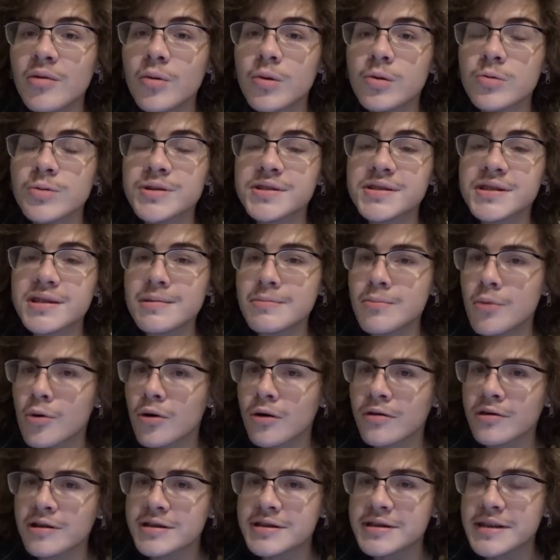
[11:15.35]
where we see
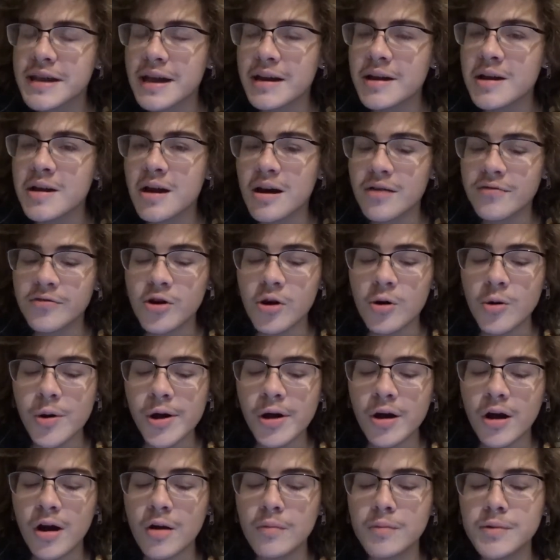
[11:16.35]
more of the standoff
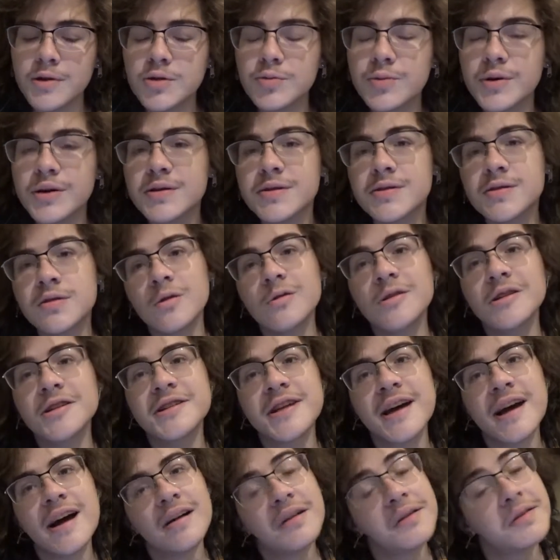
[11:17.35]
going on between
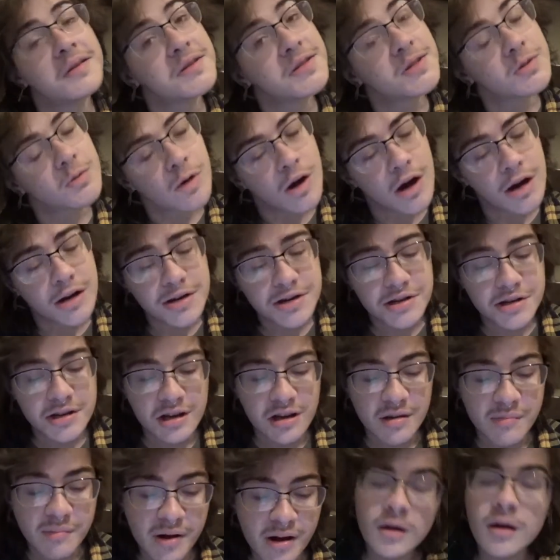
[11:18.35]
Soledad and the SWAT
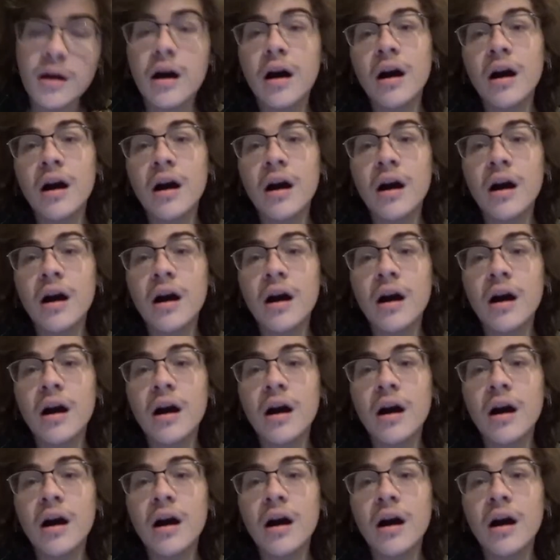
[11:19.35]
team.